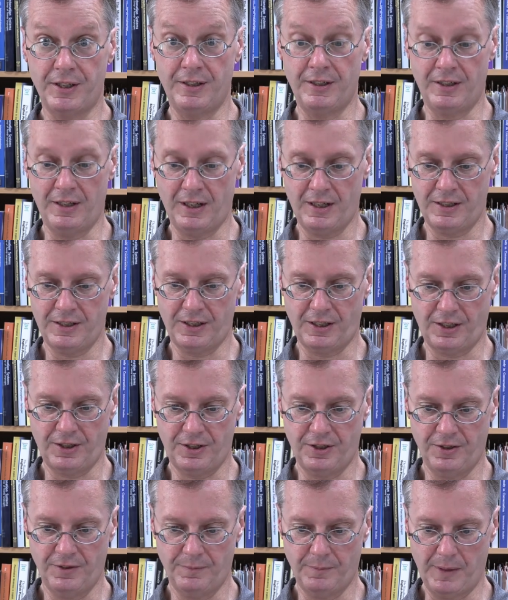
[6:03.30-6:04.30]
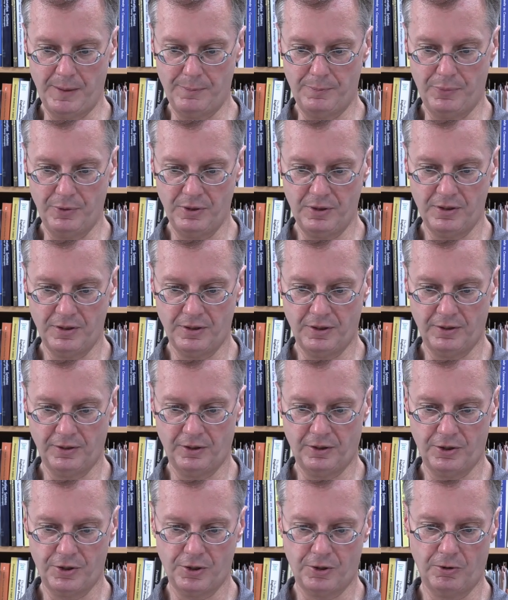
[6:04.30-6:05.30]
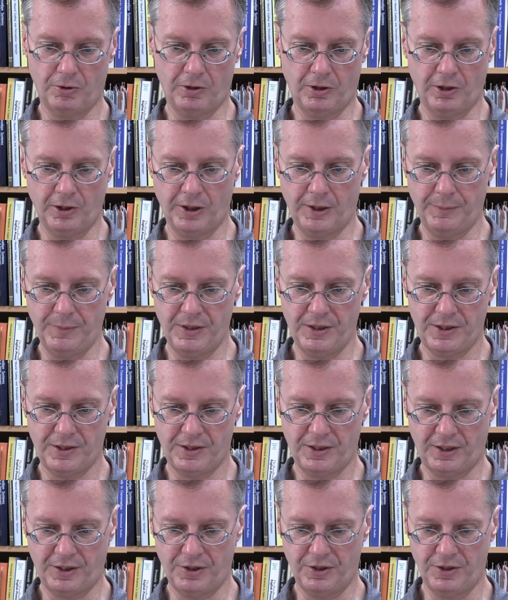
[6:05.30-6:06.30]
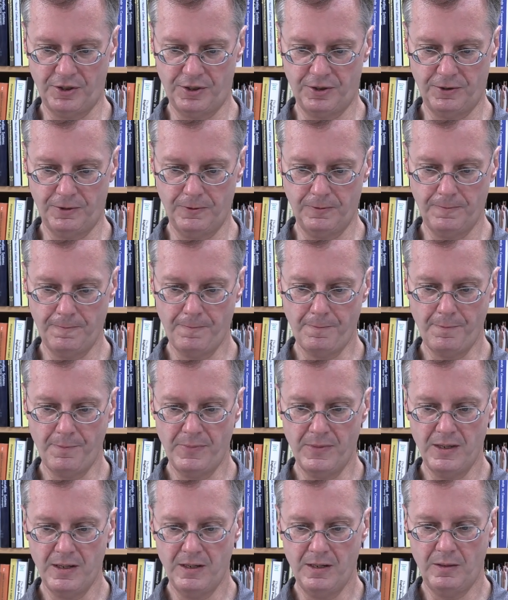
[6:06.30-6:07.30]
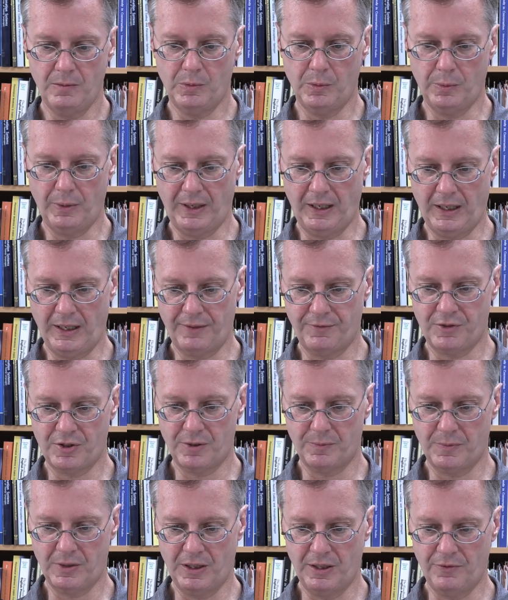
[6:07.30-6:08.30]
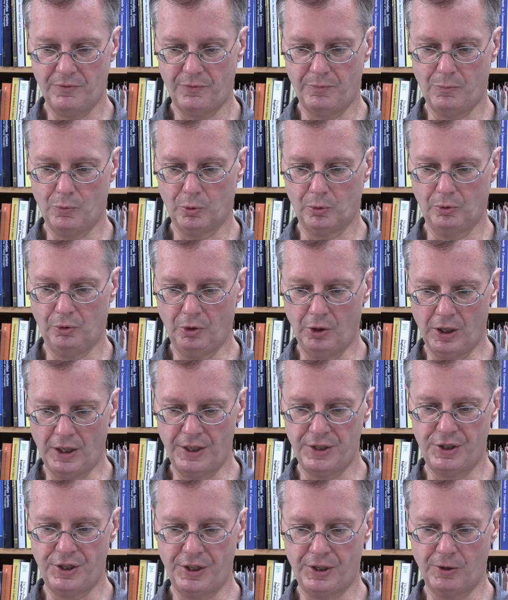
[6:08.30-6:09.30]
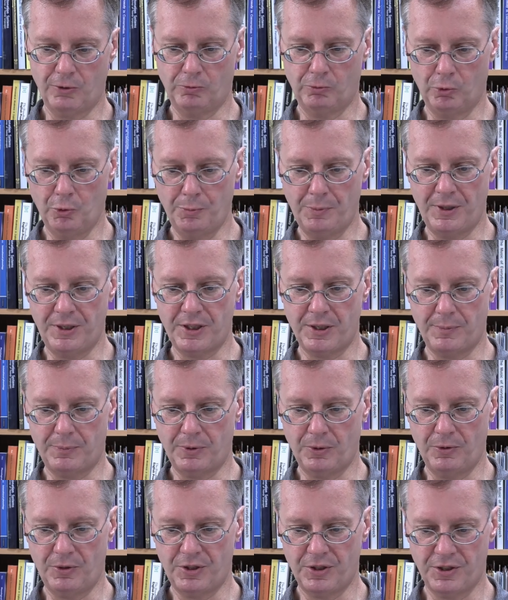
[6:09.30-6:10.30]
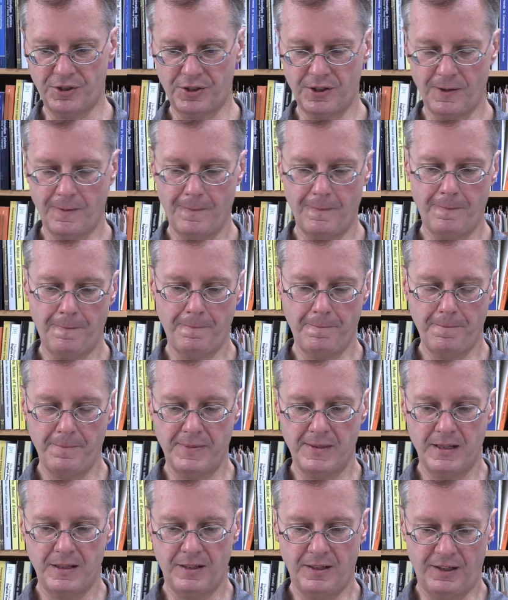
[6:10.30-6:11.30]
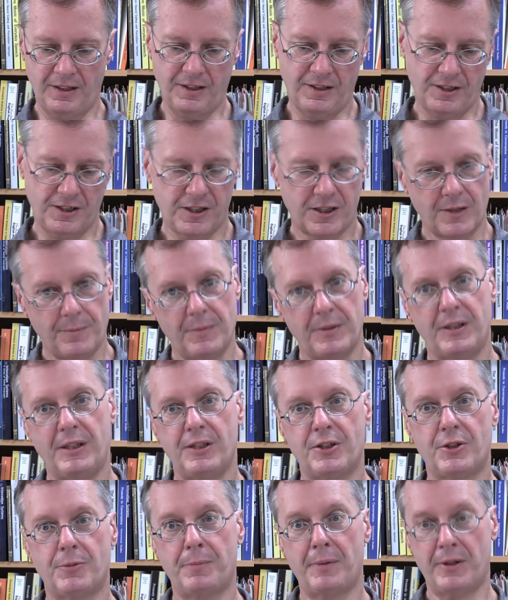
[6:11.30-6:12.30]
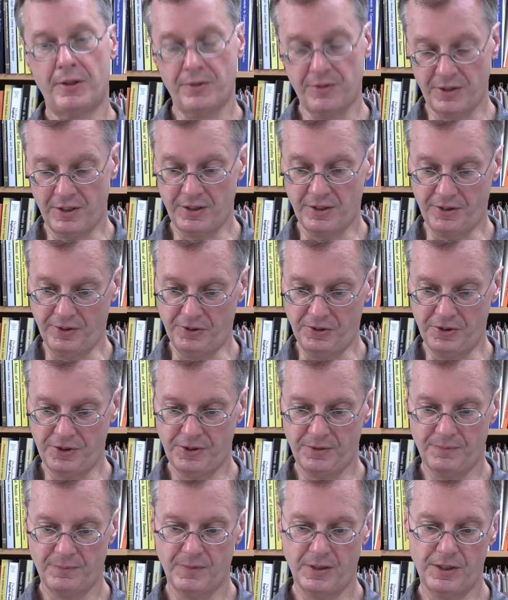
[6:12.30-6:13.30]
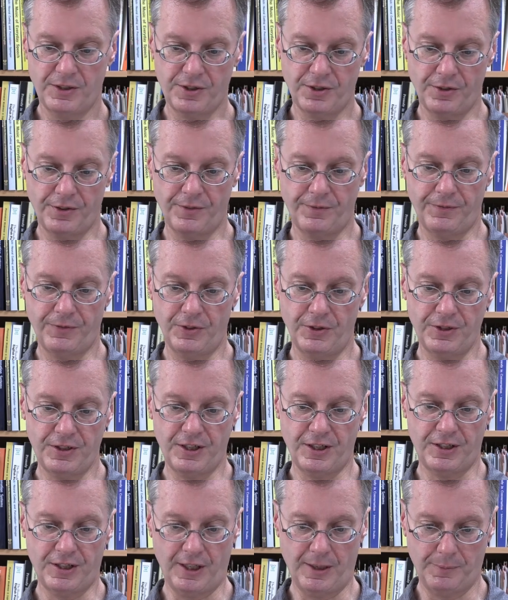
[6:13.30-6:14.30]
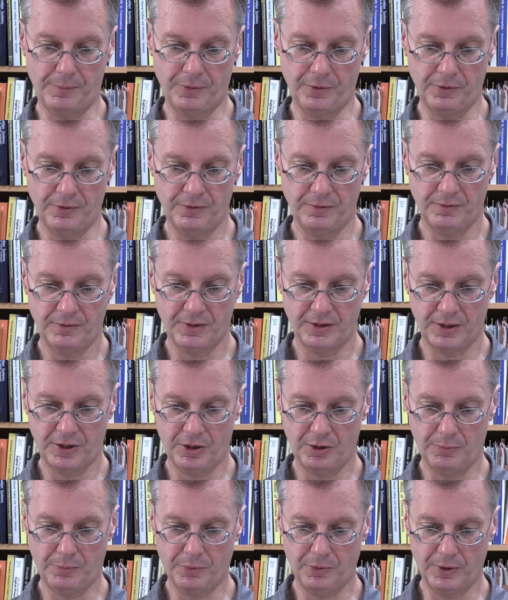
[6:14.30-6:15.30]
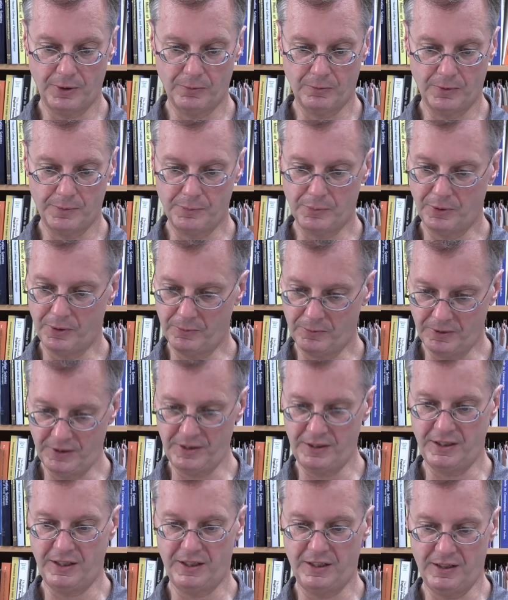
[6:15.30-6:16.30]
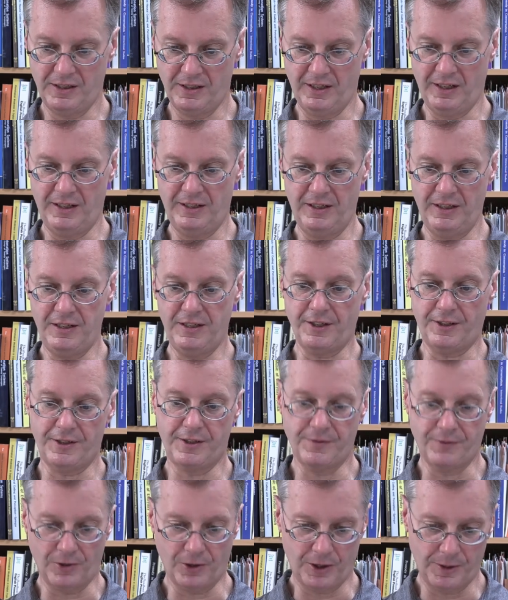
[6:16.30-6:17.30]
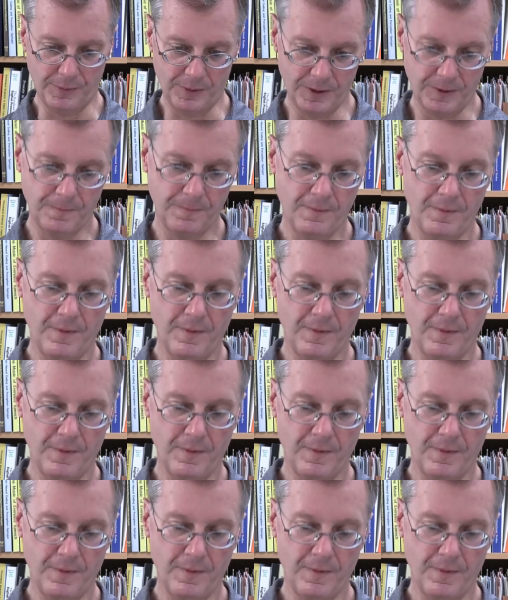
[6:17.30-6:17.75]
in the next section of my book on logical arguments, section 2, where we have some kind of more logic or rule-based approaches, and some of these are better than others. So the first example, 2.1.1, a deductive argument,